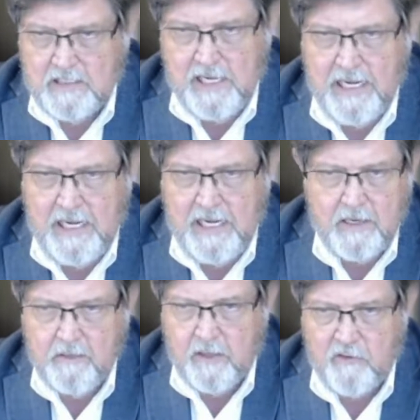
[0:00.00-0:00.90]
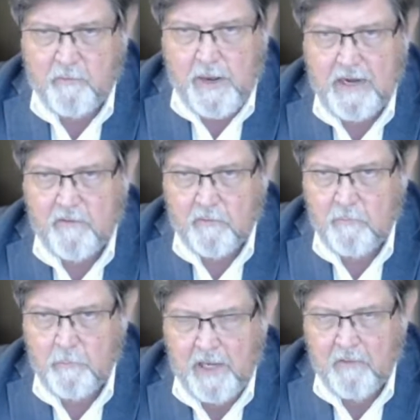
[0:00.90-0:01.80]
anything that smacks
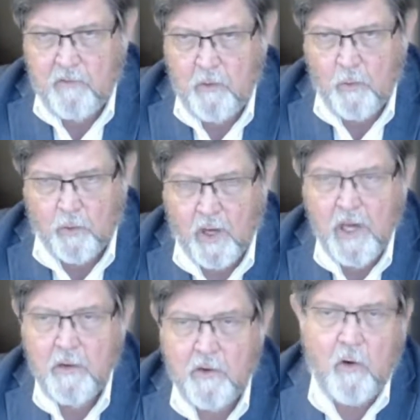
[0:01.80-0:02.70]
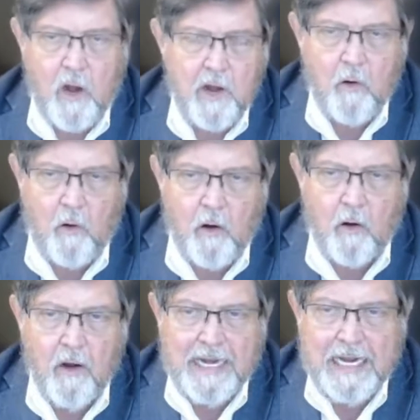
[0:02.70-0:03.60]
of being told to try
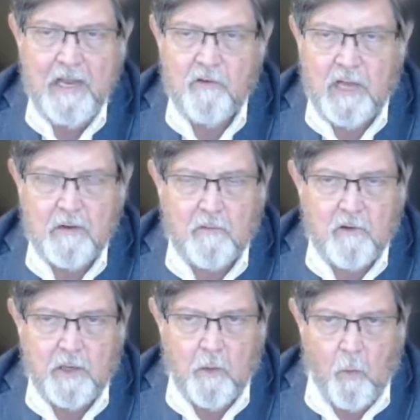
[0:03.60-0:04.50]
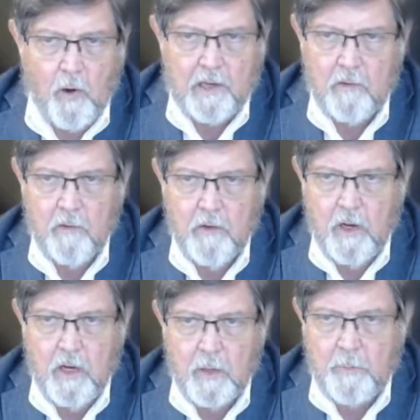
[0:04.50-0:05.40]
harder is actually going
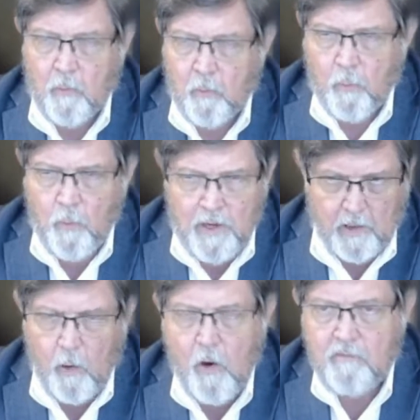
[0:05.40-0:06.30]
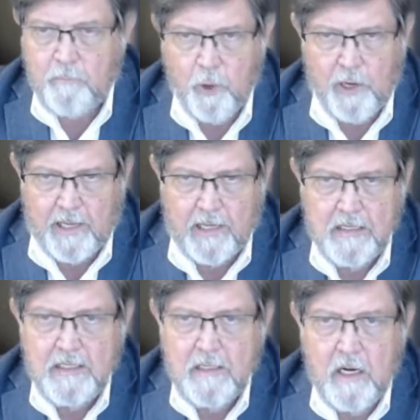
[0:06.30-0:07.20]
to be really off-putting
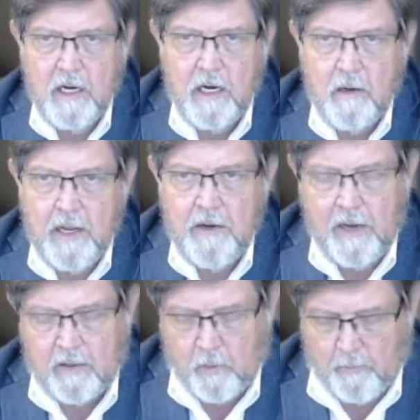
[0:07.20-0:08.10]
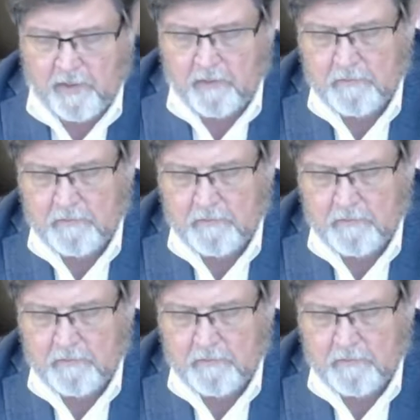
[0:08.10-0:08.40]
and detrimental.